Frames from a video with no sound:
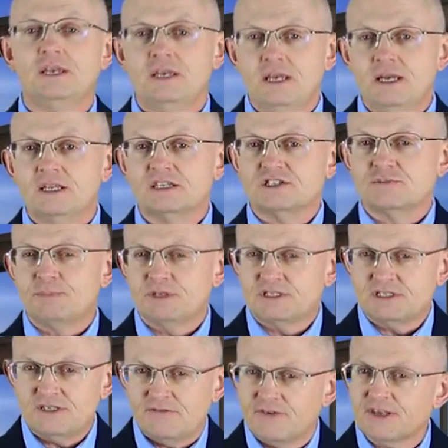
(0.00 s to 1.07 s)
need a
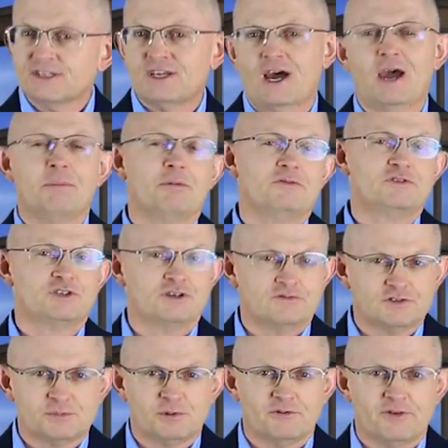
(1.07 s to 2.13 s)
specific type of
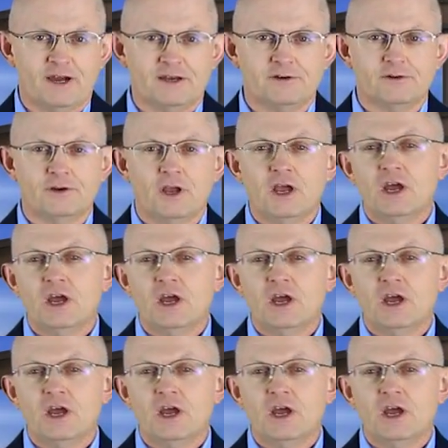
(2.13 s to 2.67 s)
service provider.